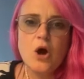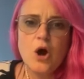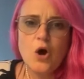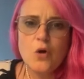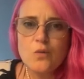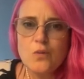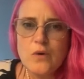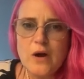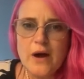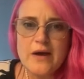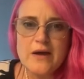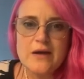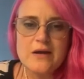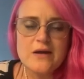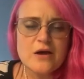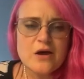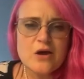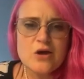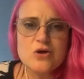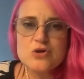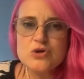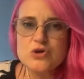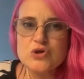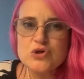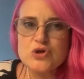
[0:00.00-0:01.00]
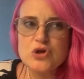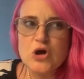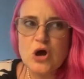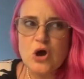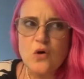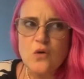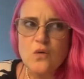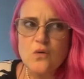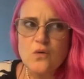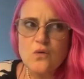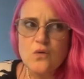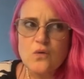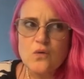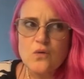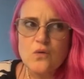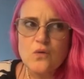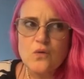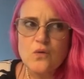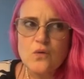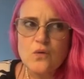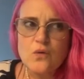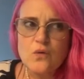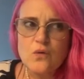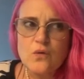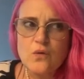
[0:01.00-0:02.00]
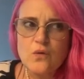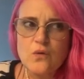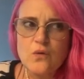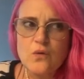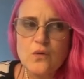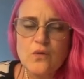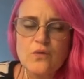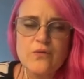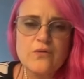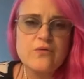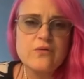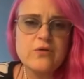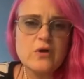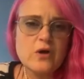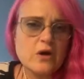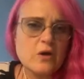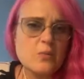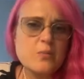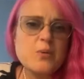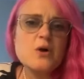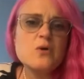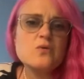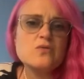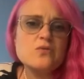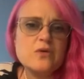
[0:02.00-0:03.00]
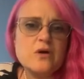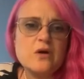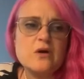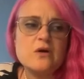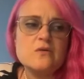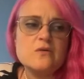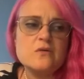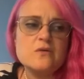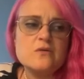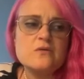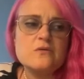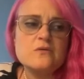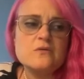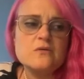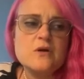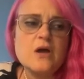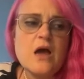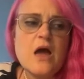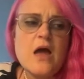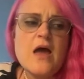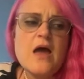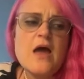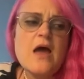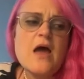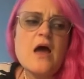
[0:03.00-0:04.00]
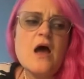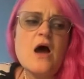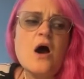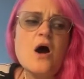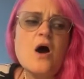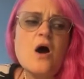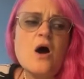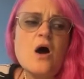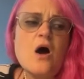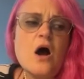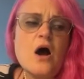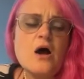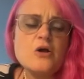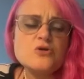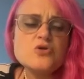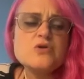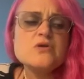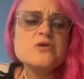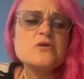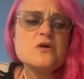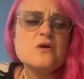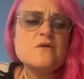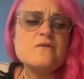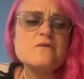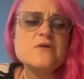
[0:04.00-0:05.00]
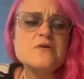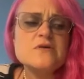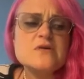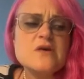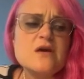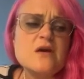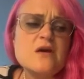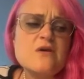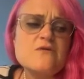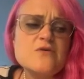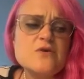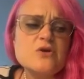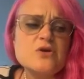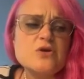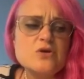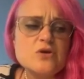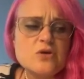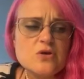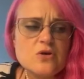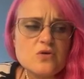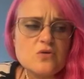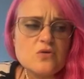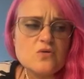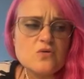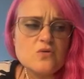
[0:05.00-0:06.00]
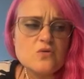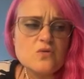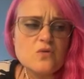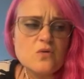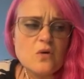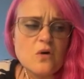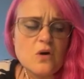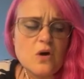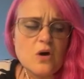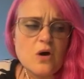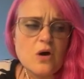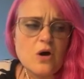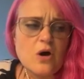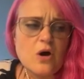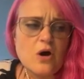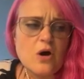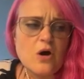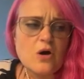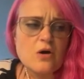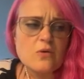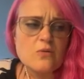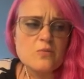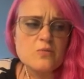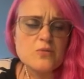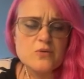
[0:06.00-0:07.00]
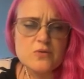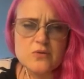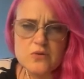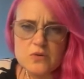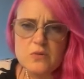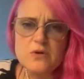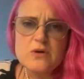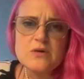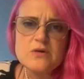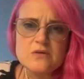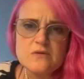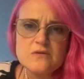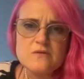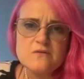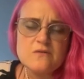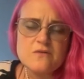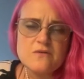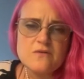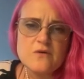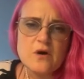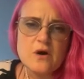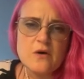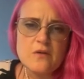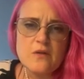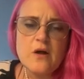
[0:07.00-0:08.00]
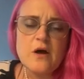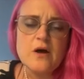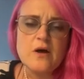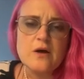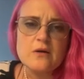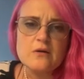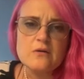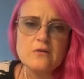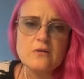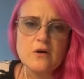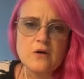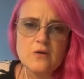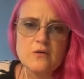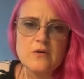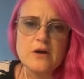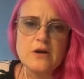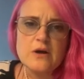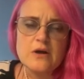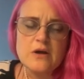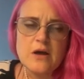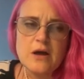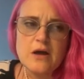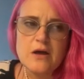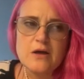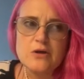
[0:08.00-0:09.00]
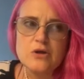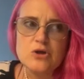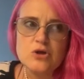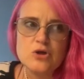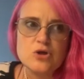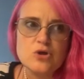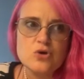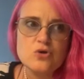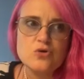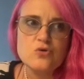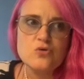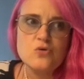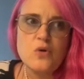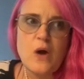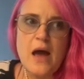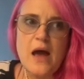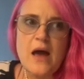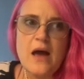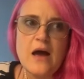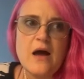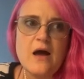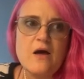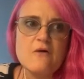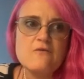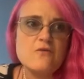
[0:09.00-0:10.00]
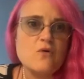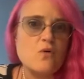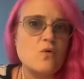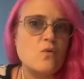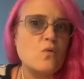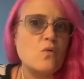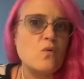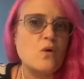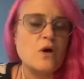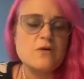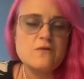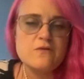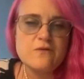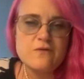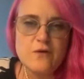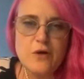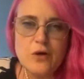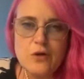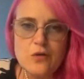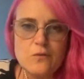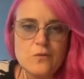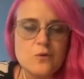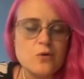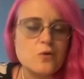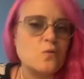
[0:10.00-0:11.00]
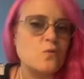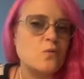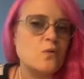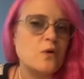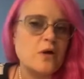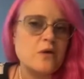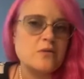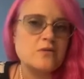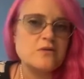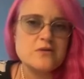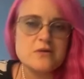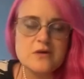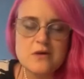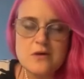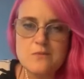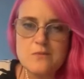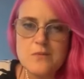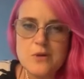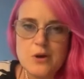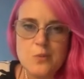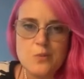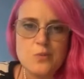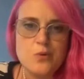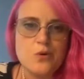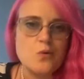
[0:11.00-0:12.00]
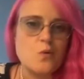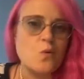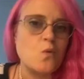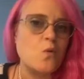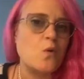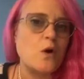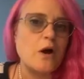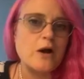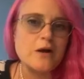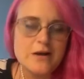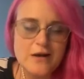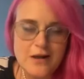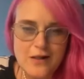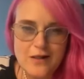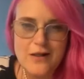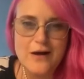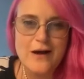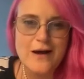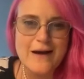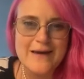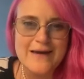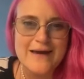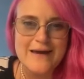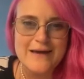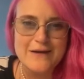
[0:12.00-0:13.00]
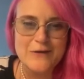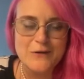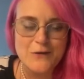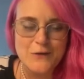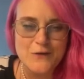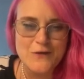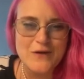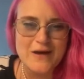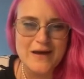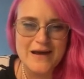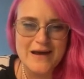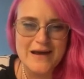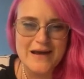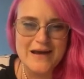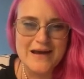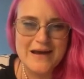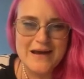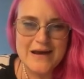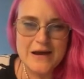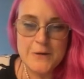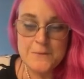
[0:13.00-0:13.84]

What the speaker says: right? So think about this. I just saw this. If you are persuasive online already and you have one follower, one team member, one client, okay?